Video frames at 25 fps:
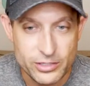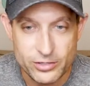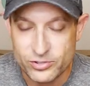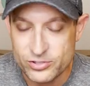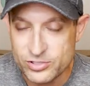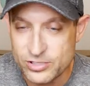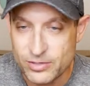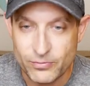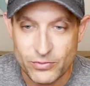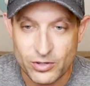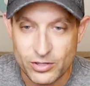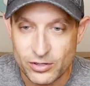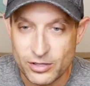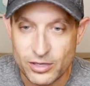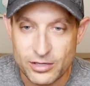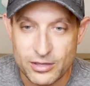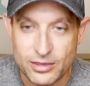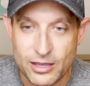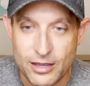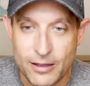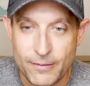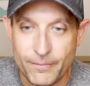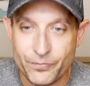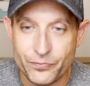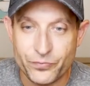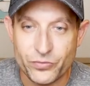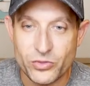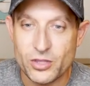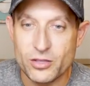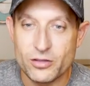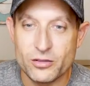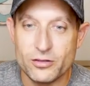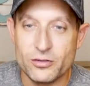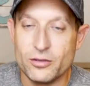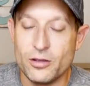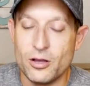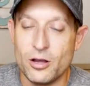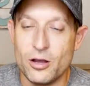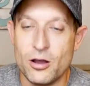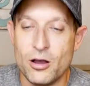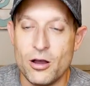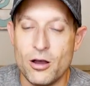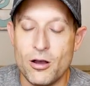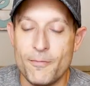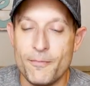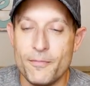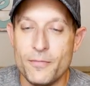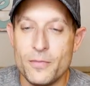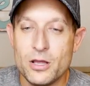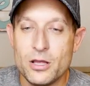or something like that.
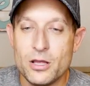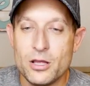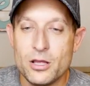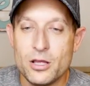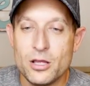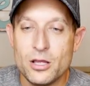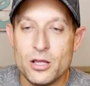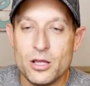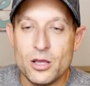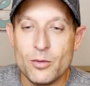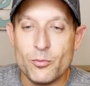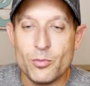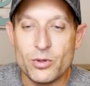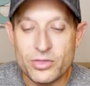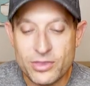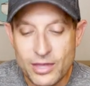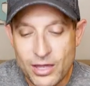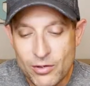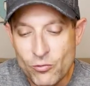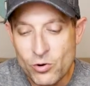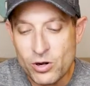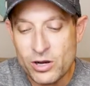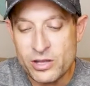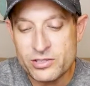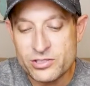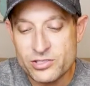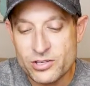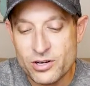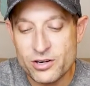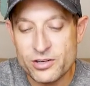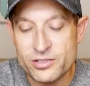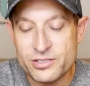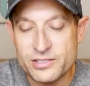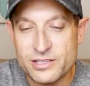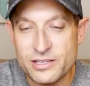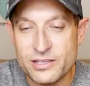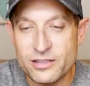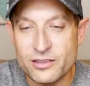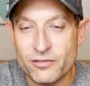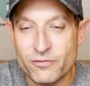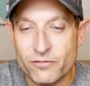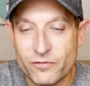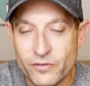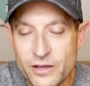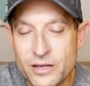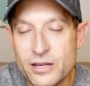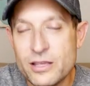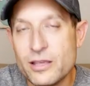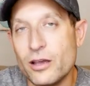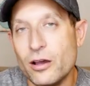But then when I started seeing the
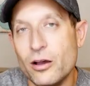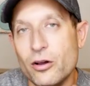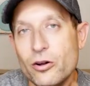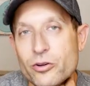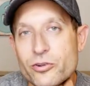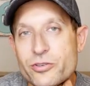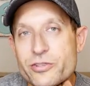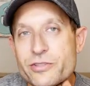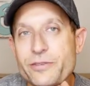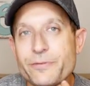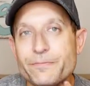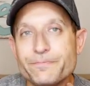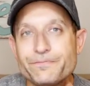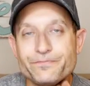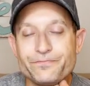videos